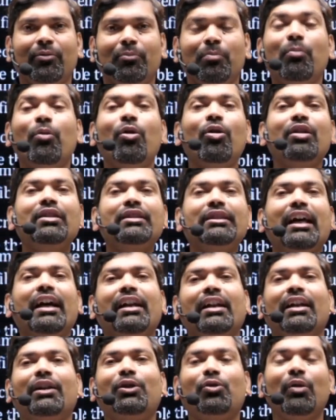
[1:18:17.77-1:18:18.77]
More
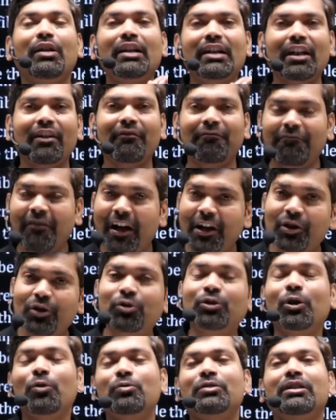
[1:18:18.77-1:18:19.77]
than
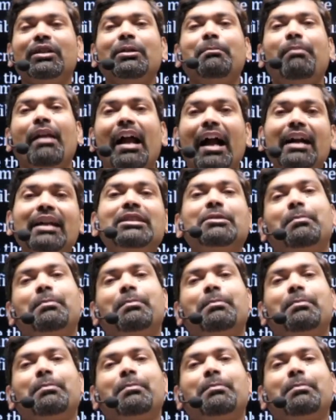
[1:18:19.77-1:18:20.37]
25,000 plant